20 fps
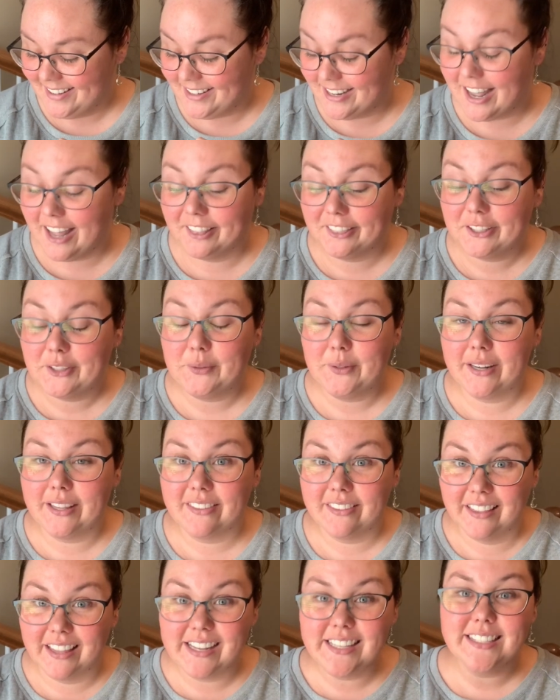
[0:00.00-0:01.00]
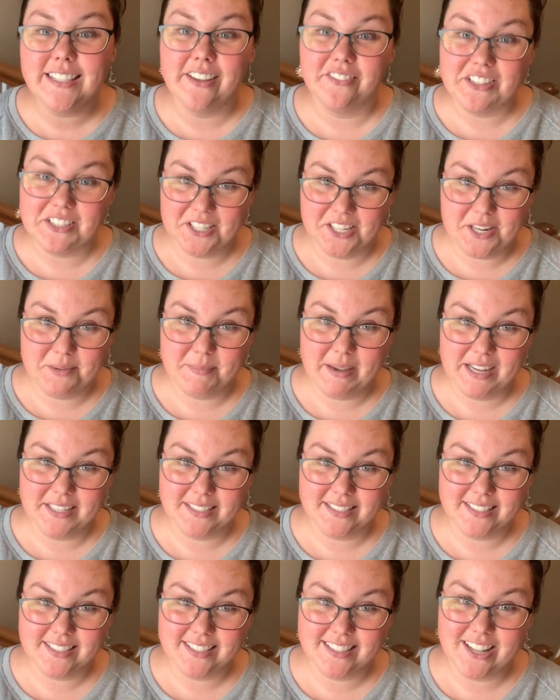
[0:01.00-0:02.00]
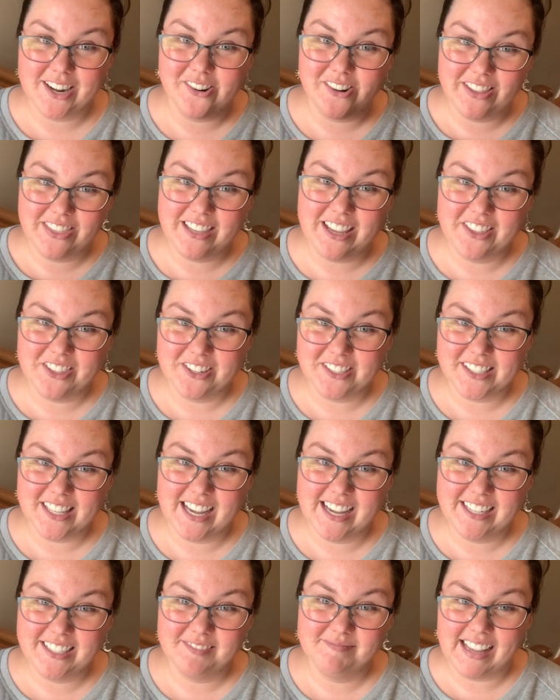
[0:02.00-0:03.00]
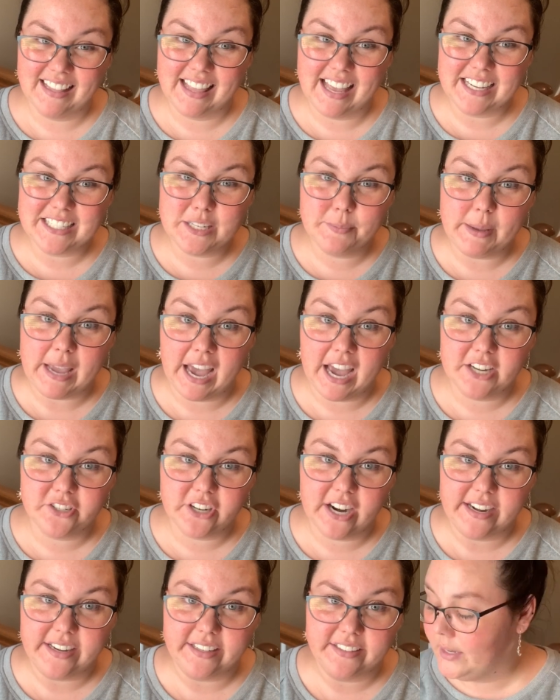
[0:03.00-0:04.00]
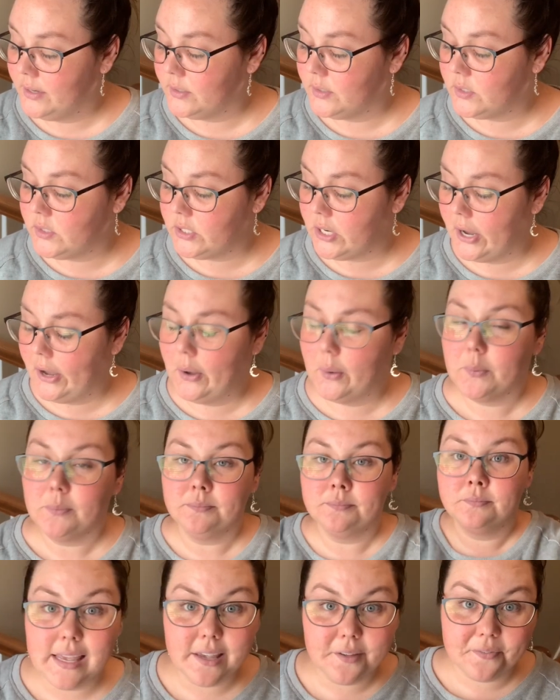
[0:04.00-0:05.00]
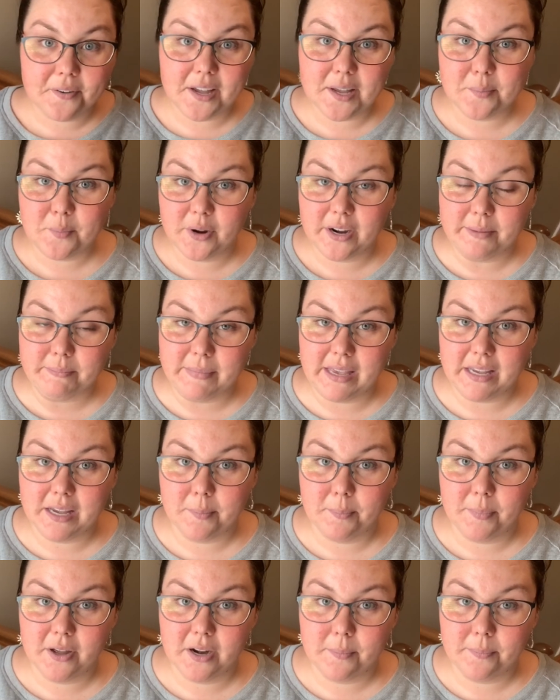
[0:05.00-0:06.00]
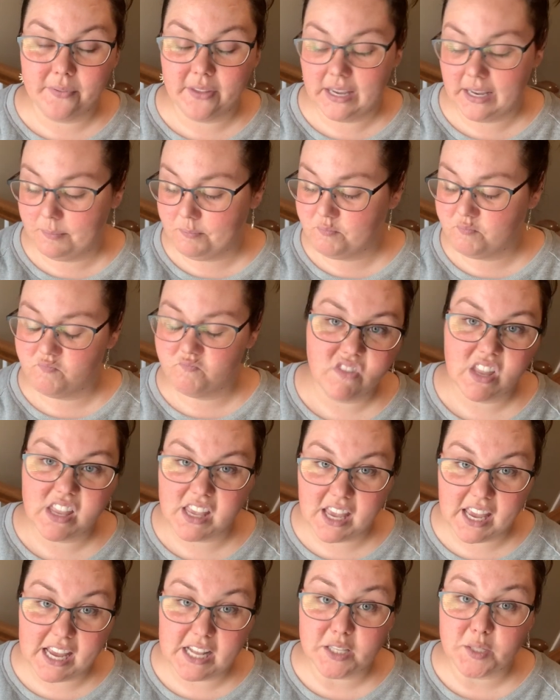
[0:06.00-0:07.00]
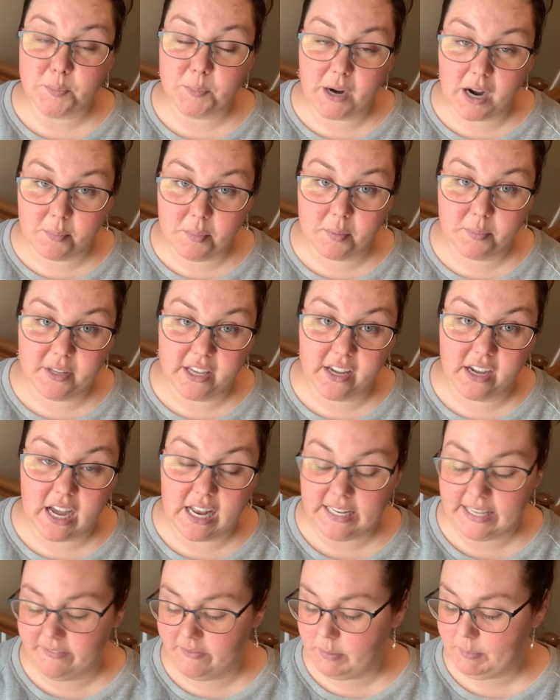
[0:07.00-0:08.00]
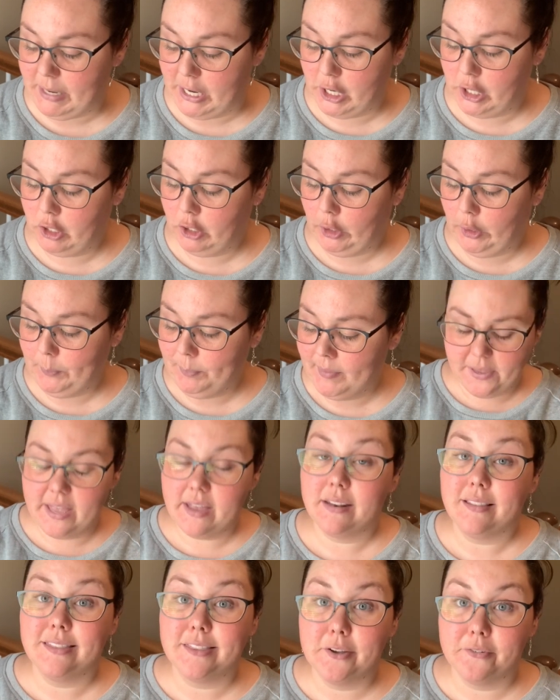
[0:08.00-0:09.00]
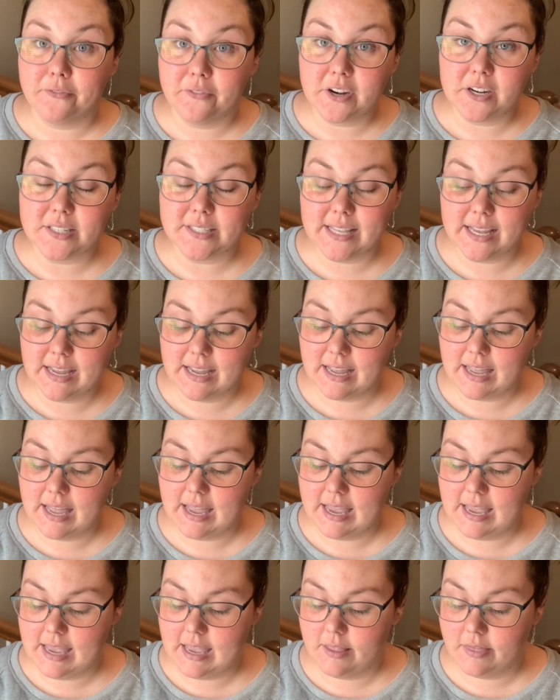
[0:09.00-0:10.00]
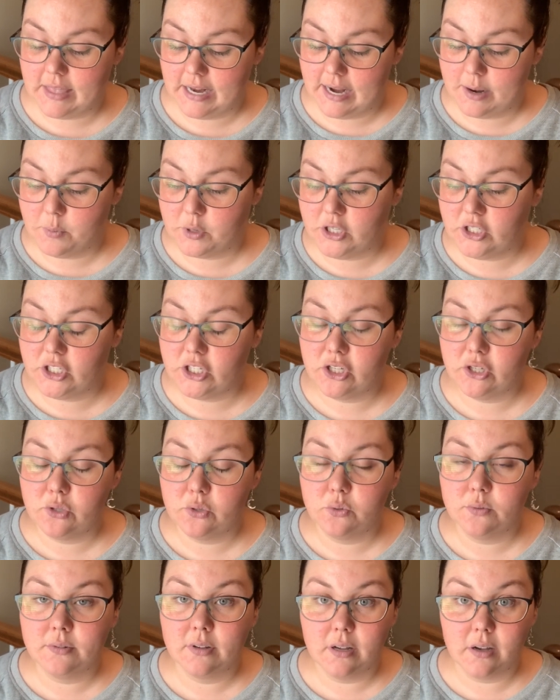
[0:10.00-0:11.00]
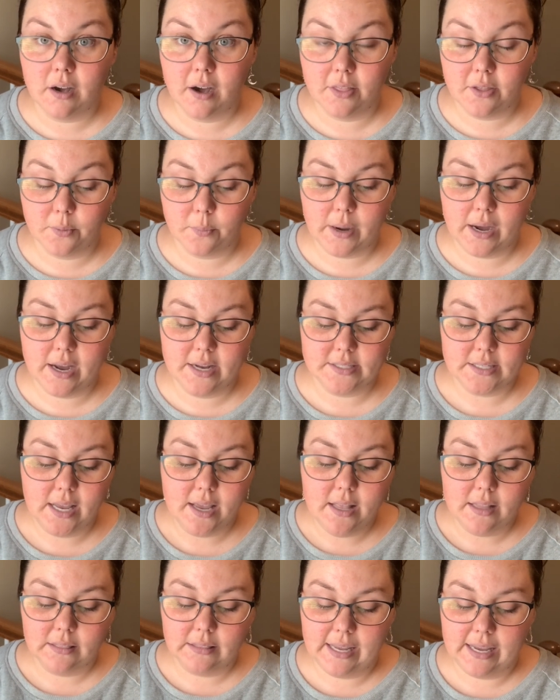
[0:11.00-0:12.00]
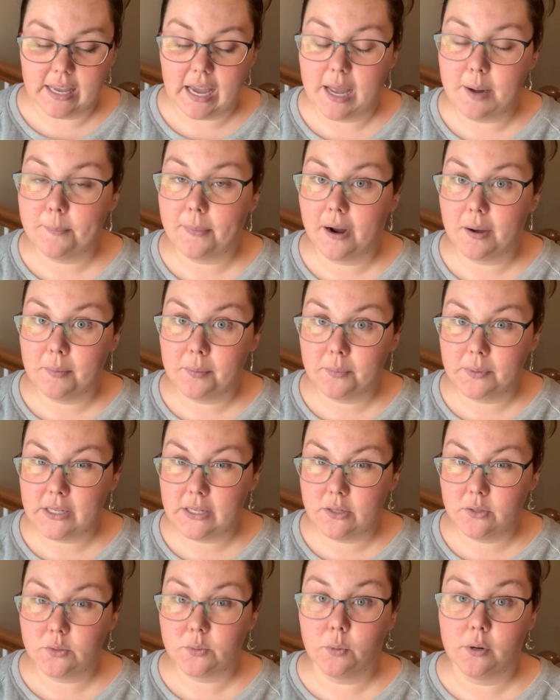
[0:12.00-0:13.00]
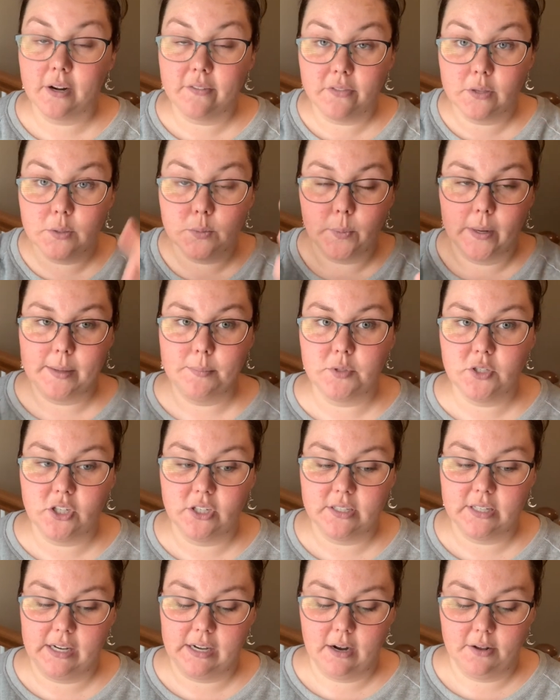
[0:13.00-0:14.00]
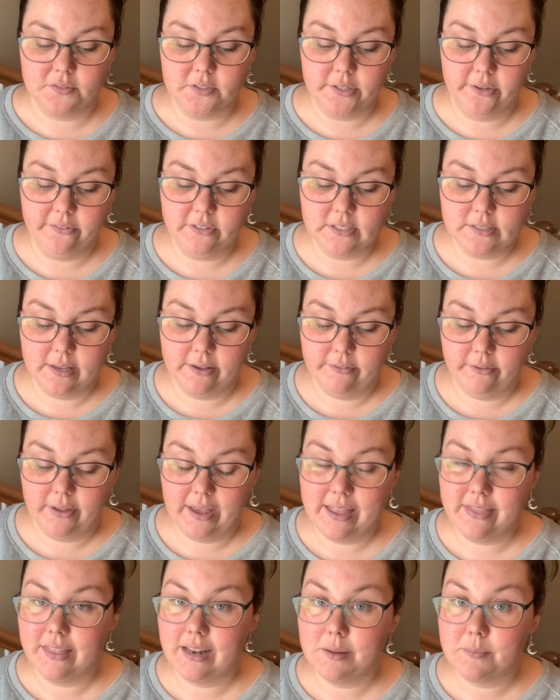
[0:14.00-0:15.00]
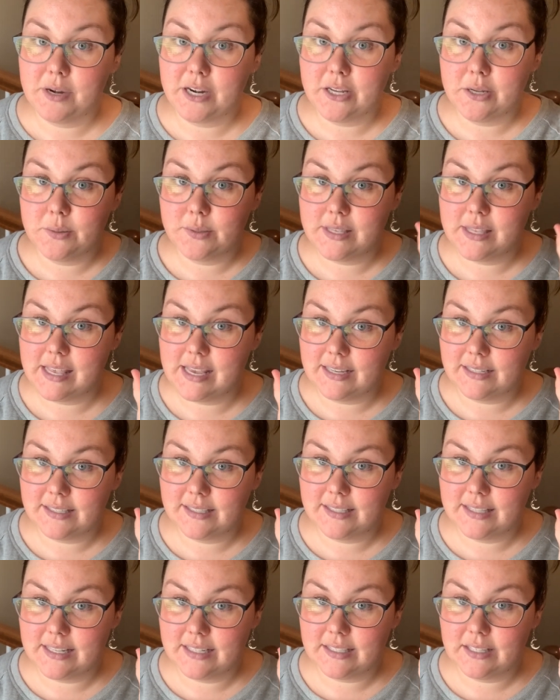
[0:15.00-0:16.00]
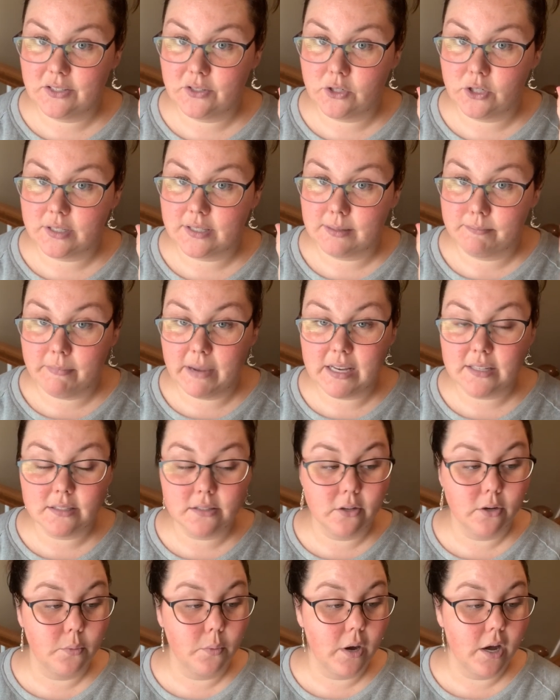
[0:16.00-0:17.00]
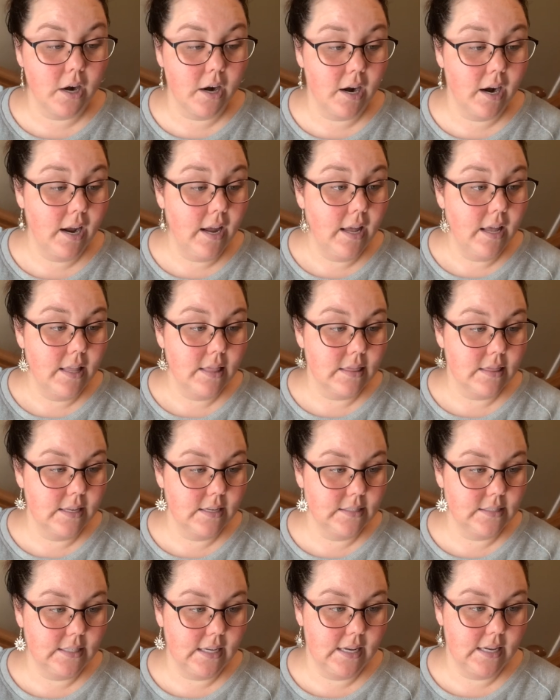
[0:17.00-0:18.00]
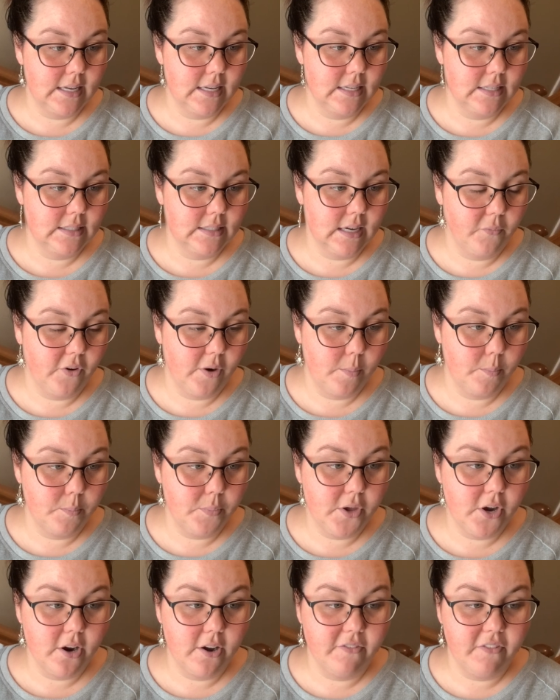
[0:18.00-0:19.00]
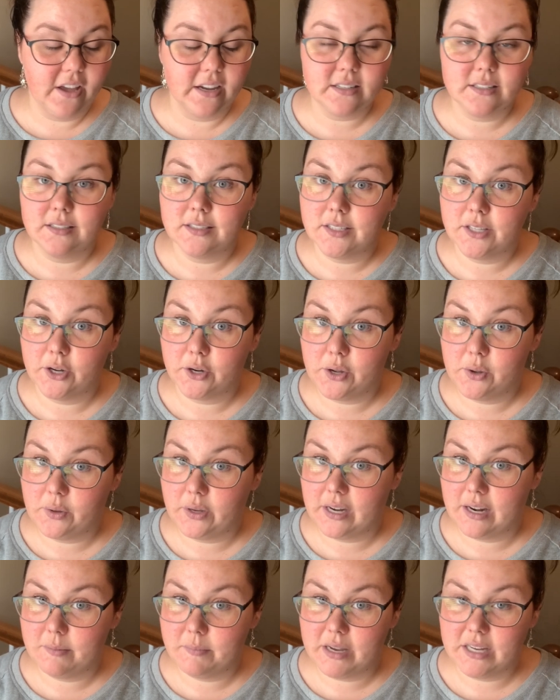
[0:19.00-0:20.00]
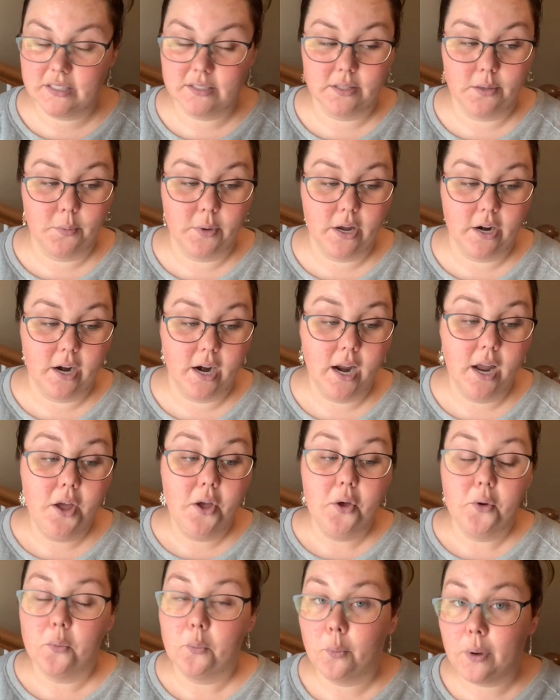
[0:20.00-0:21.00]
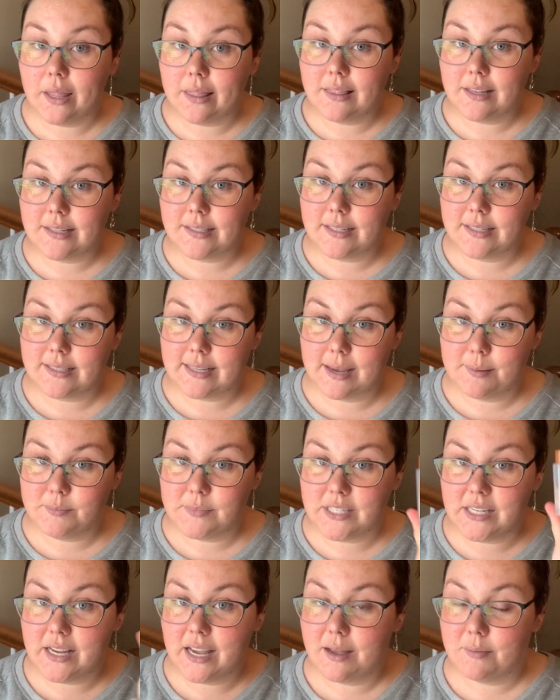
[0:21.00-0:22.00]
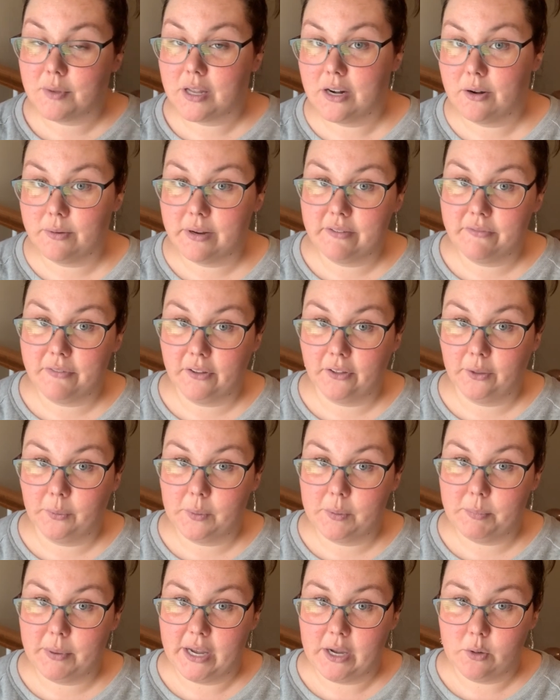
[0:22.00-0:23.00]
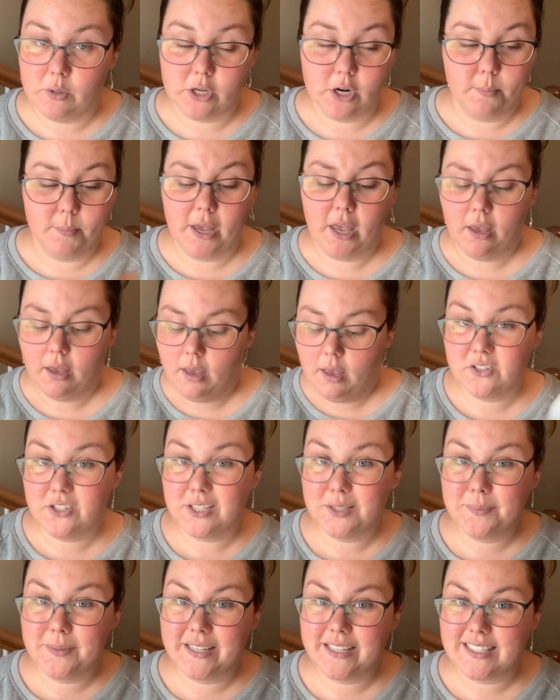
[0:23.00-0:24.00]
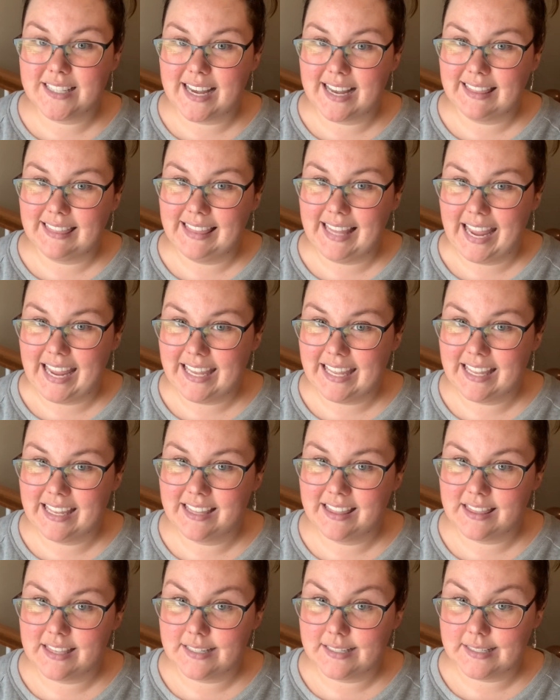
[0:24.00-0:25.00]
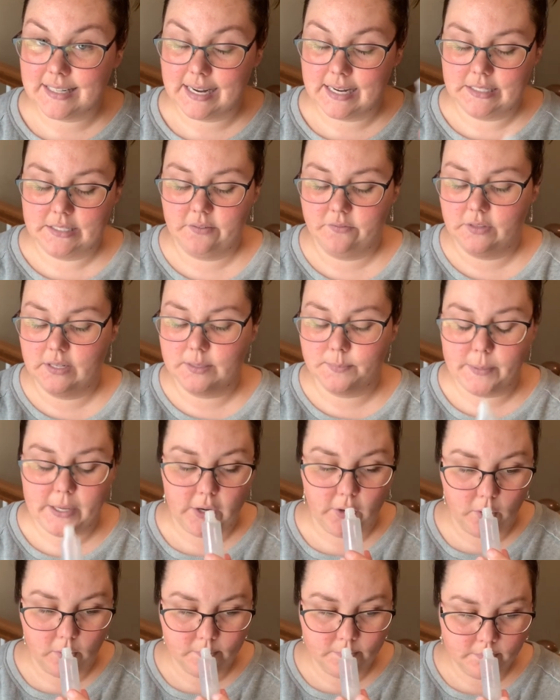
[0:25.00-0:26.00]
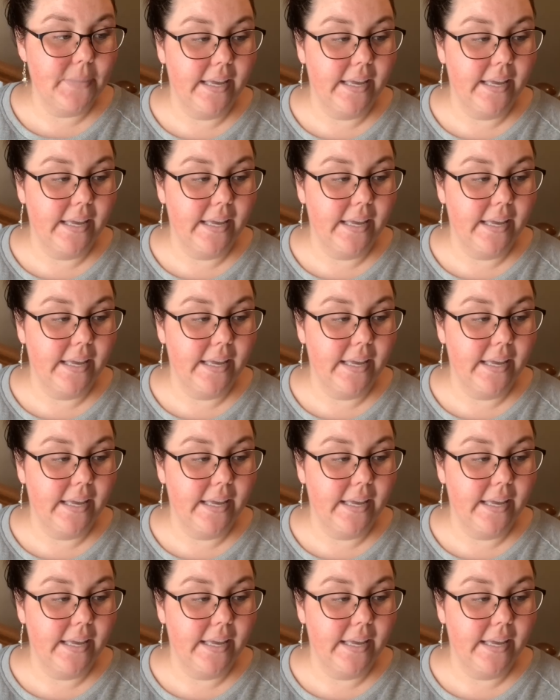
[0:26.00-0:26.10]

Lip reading: Not including the like 17 masks that are in the other side. I like to be hydrated. So if I am wearing makeup on a plane, it's probably a God-given miracle, but the first thing that I would do otherwise, like I'd probably use one of those wipes just to get off surface level, and then I'm gonna use this. This is just the micellar water. This is from Pure Effect. It's their coconut micellar water. When this is empty, I'm gonna refill it with Bioderma, just because I like the size of this bottle.